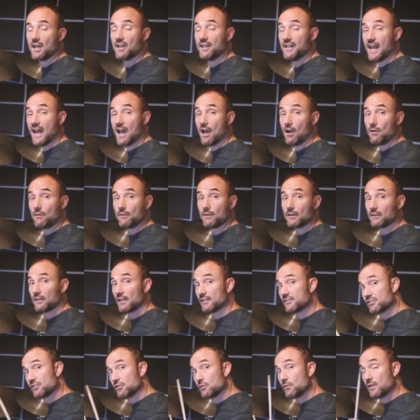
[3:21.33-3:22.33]
Now
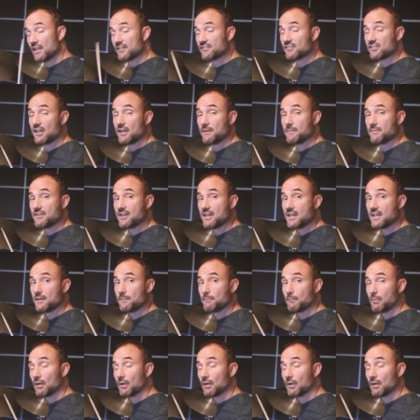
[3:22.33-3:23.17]
let's do that same thing,